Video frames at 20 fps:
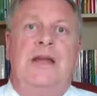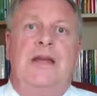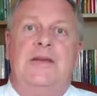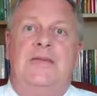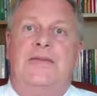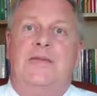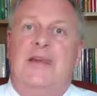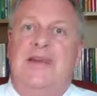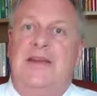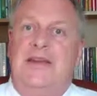
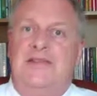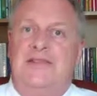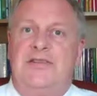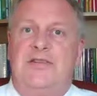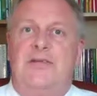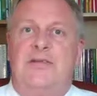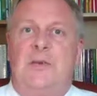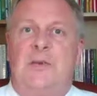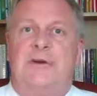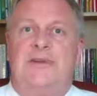If the
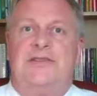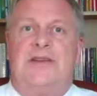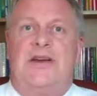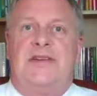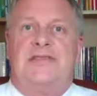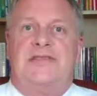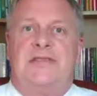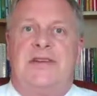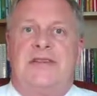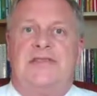interviewer
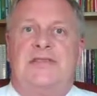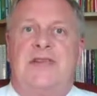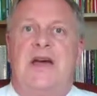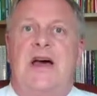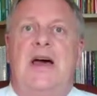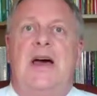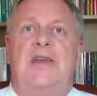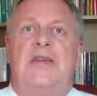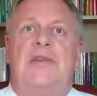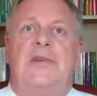does this,
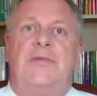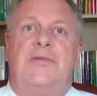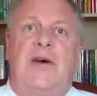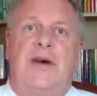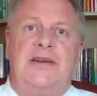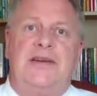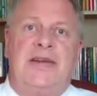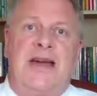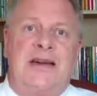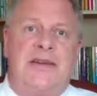the
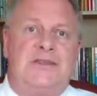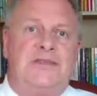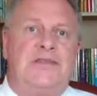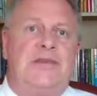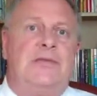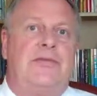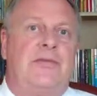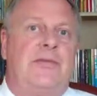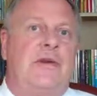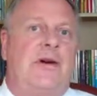
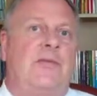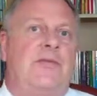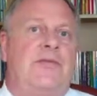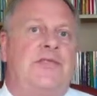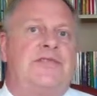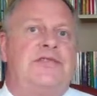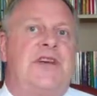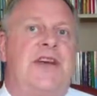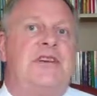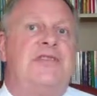finality of the
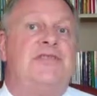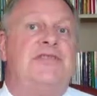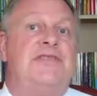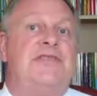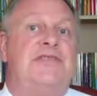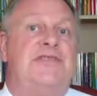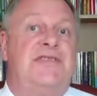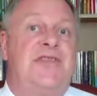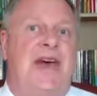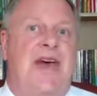conversation
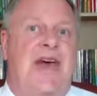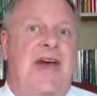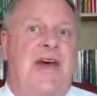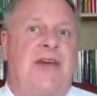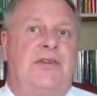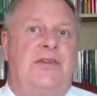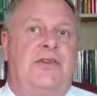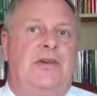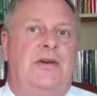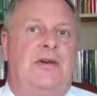is
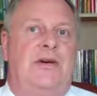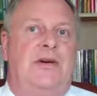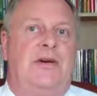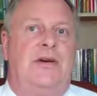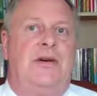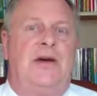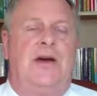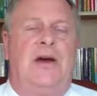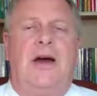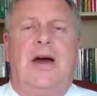theirs,
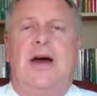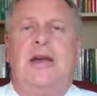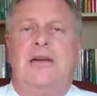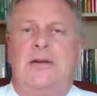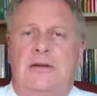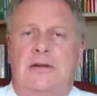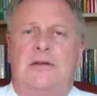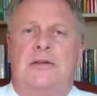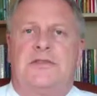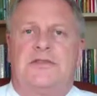and
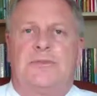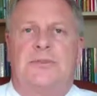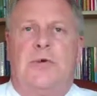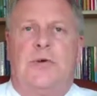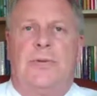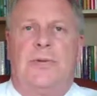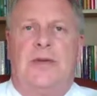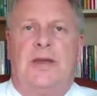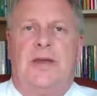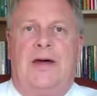it looks
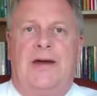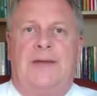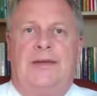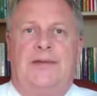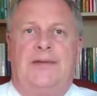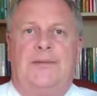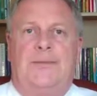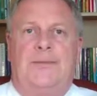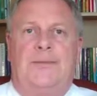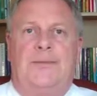more
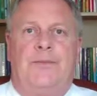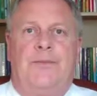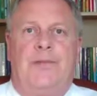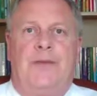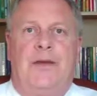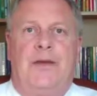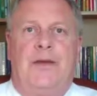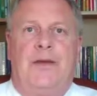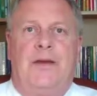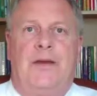polite.
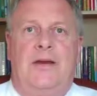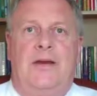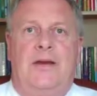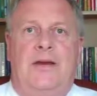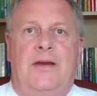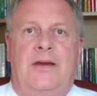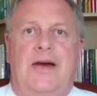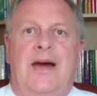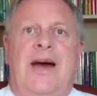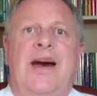
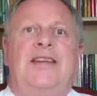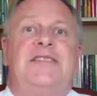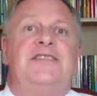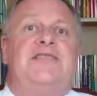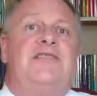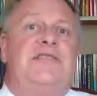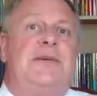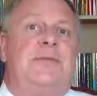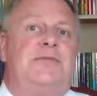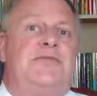
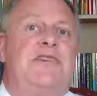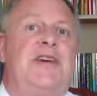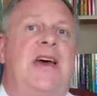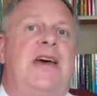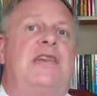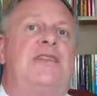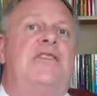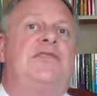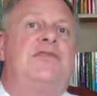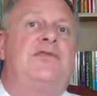And tip
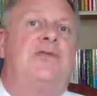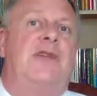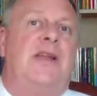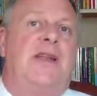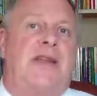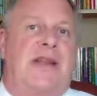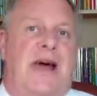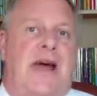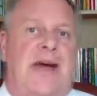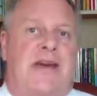10 is to
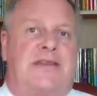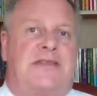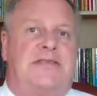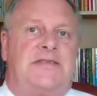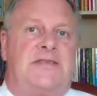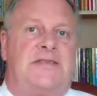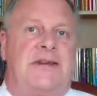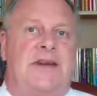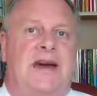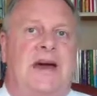
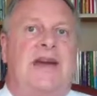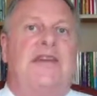relax